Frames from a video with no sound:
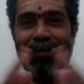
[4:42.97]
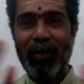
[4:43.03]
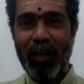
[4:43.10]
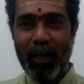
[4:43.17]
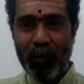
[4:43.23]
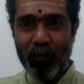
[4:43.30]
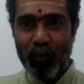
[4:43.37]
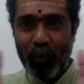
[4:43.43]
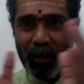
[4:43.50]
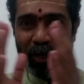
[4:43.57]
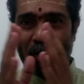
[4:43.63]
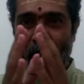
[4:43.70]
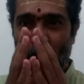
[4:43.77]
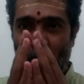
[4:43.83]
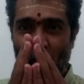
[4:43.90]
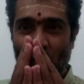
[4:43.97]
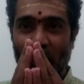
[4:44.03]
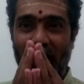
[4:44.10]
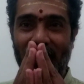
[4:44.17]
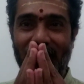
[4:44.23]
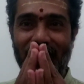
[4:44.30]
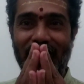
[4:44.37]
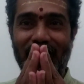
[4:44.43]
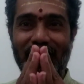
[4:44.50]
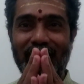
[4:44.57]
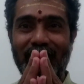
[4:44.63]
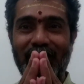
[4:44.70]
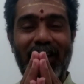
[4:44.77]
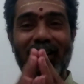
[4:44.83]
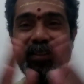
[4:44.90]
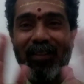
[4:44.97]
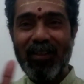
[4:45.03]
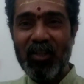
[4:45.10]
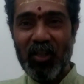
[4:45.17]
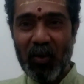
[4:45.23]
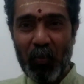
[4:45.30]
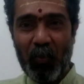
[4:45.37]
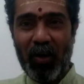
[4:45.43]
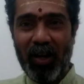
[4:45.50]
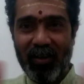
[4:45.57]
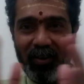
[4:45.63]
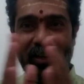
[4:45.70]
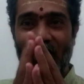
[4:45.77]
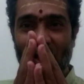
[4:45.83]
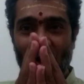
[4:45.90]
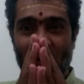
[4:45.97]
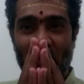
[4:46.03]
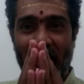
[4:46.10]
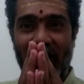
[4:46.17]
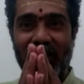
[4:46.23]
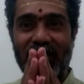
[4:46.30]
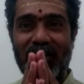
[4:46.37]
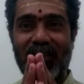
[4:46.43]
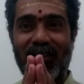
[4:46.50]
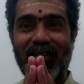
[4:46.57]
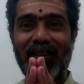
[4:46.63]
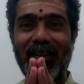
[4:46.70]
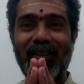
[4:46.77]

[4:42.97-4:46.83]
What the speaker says: It brings together. It doesn't separate, it unites.